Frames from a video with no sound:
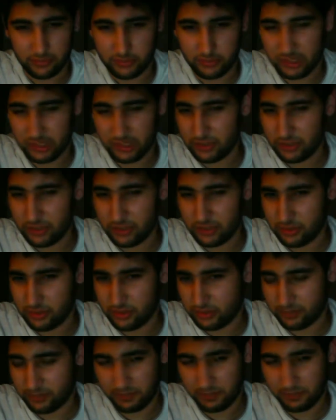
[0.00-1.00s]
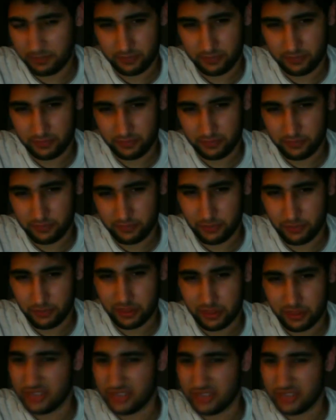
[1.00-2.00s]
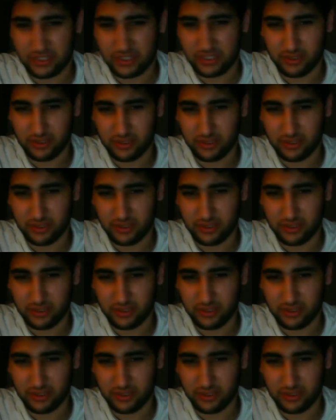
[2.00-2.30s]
to 1,000.